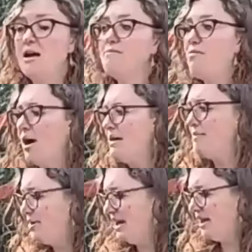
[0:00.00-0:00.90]
by
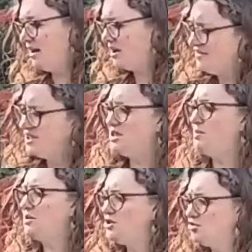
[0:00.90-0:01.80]
putting kind of a
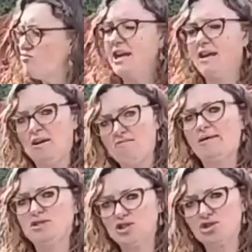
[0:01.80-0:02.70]
sponge ring
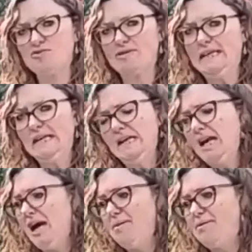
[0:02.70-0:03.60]
around a tree
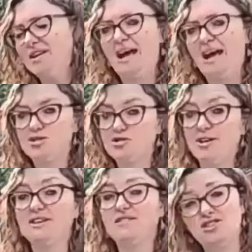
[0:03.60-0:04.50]
and
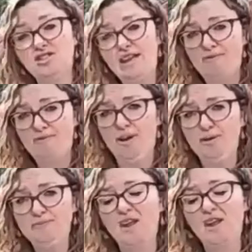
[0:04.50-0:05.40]
capturing the stem flow,
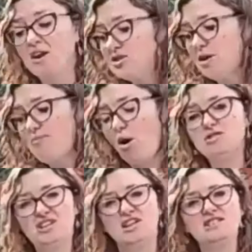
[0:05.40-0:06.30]
and also pots
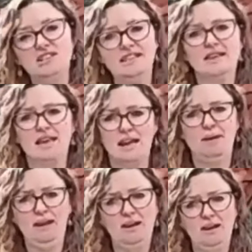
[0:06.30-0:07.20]
underneath the
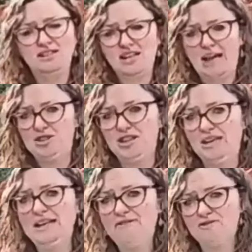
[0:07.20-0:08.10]
canopy to capture the
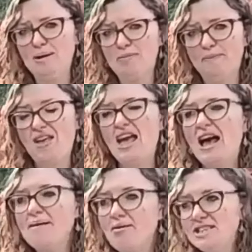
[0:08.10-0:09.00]
leaf drip.
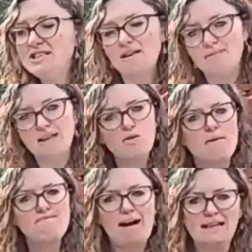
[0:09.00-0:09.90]
And by doing something called a
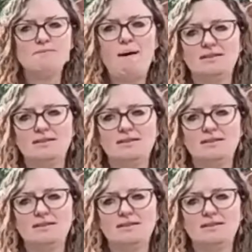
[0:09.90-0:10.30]
mass balance